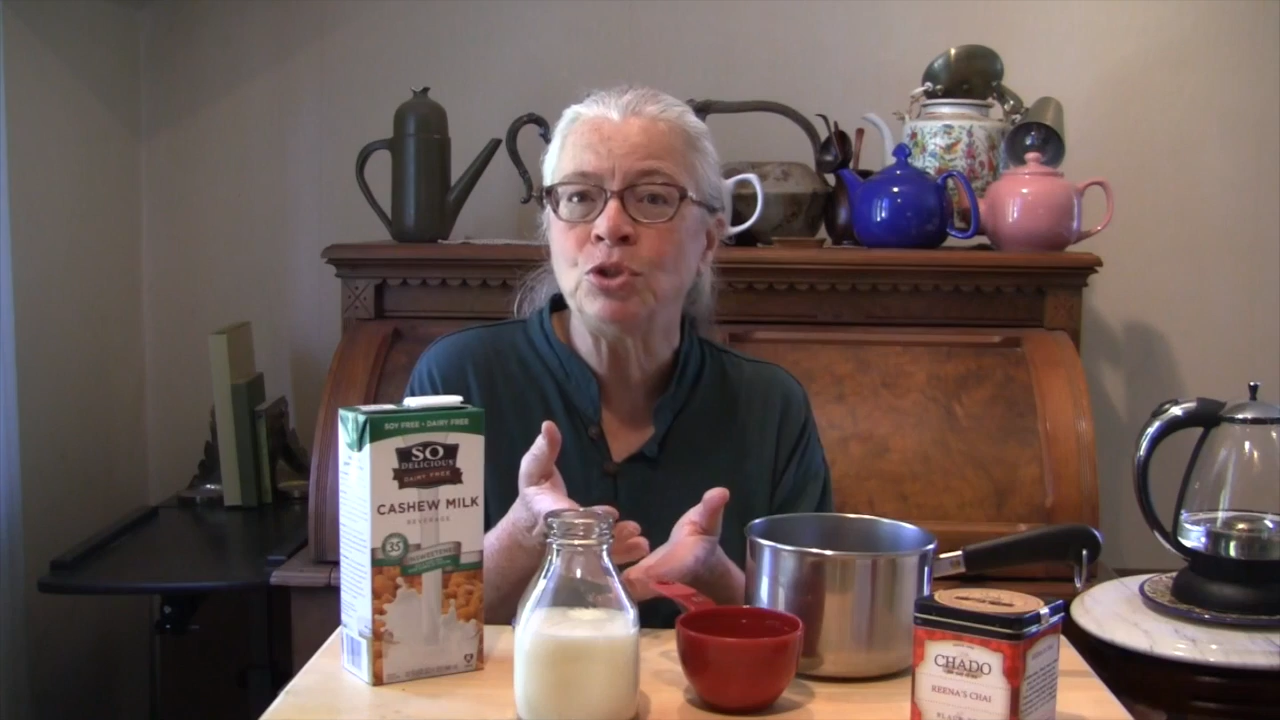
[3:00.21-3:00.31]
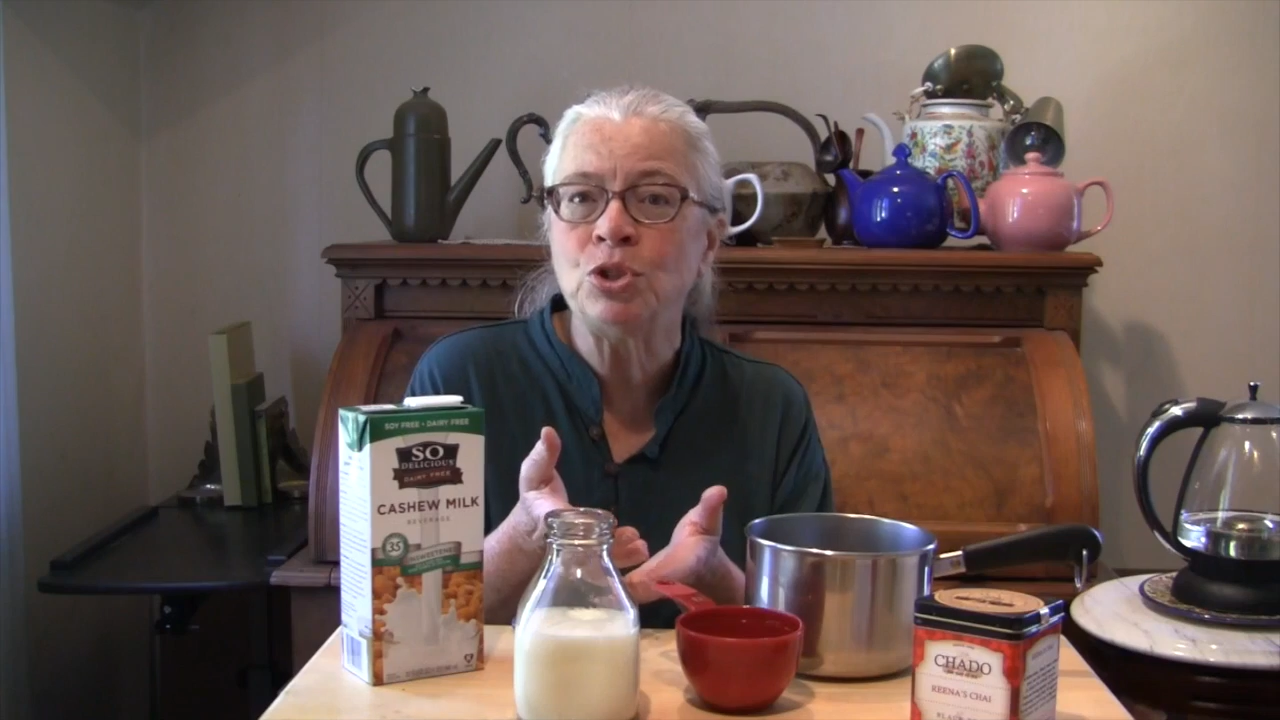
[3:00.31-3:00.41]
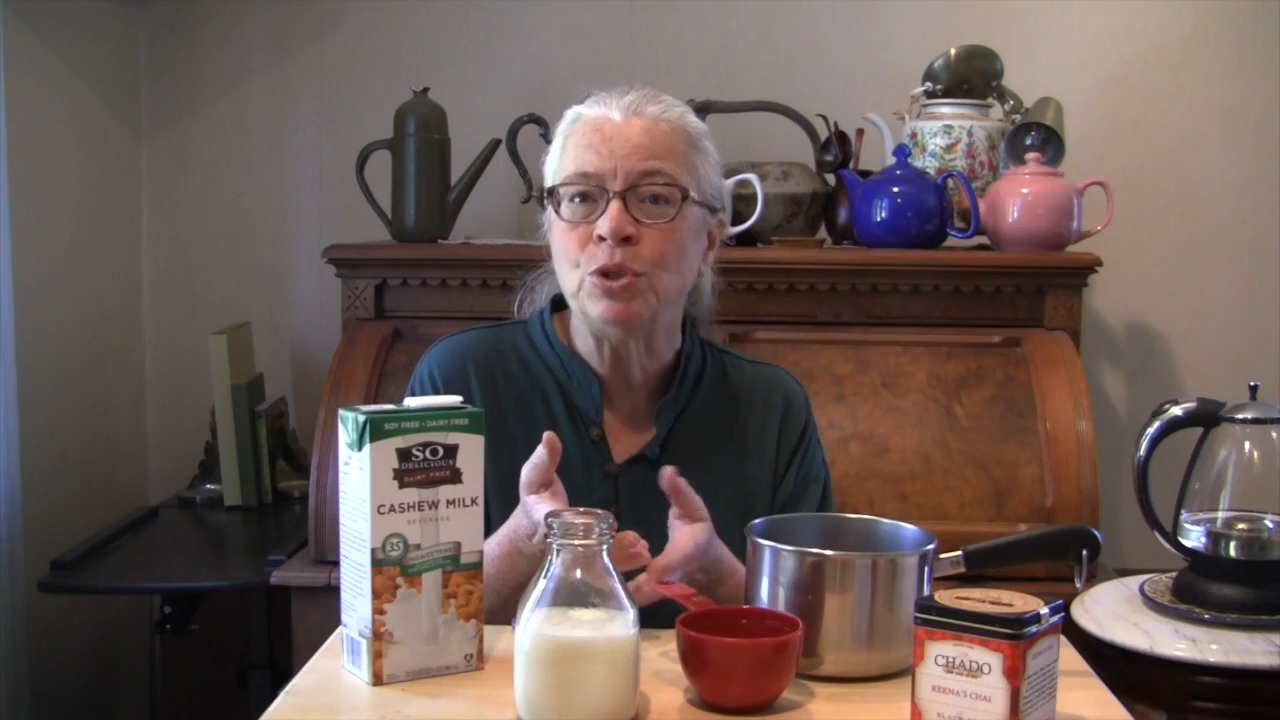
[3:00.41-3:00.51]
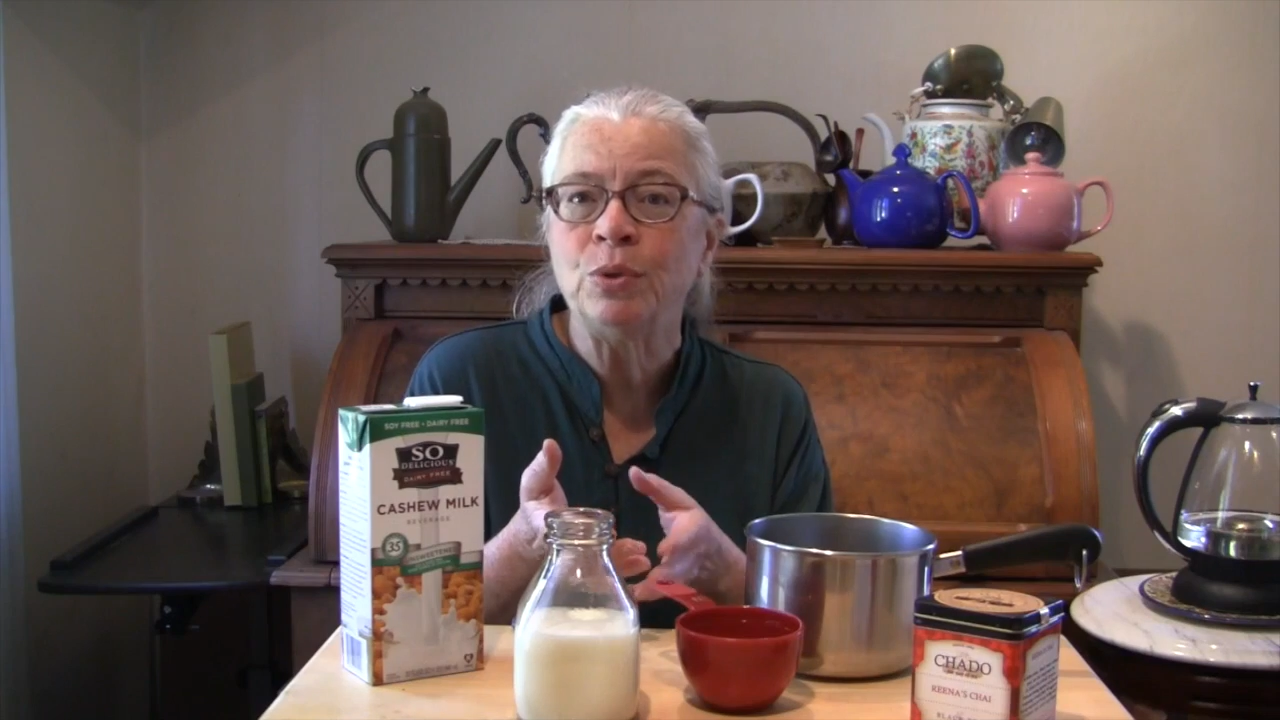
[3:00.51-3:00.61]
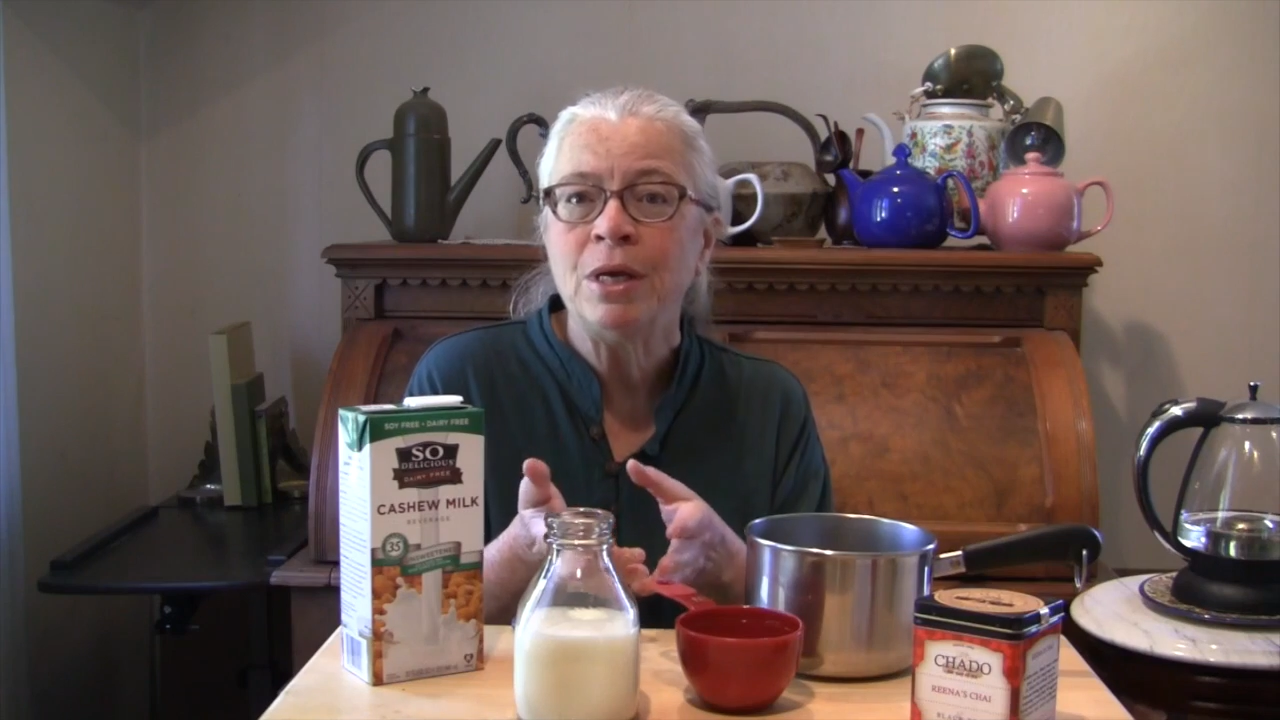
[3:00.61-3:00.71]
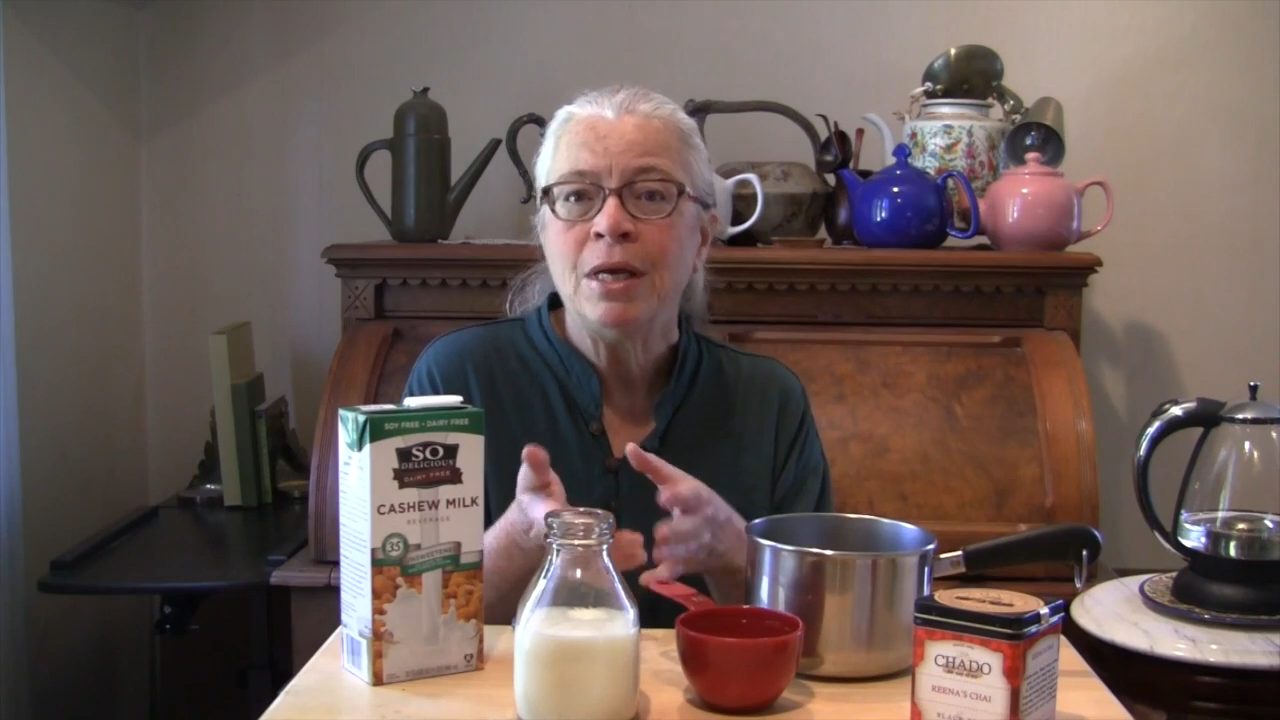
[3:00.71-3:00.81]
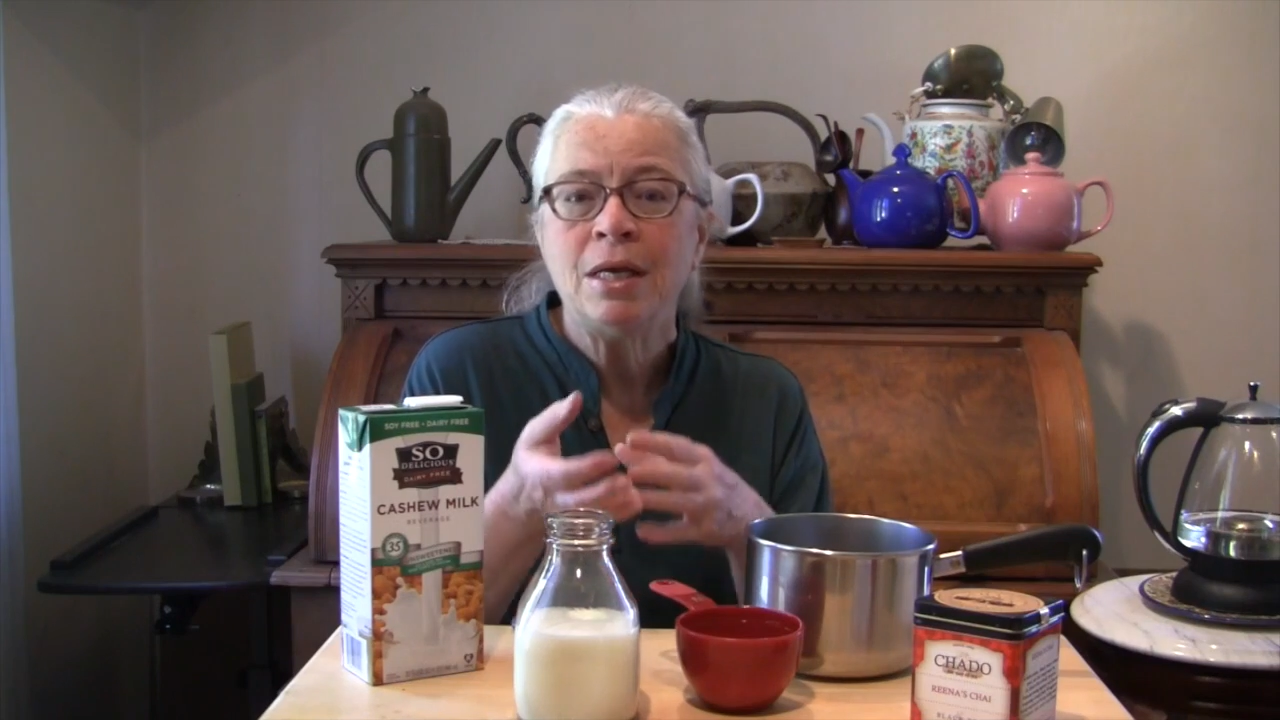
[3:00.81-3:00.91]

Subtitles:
do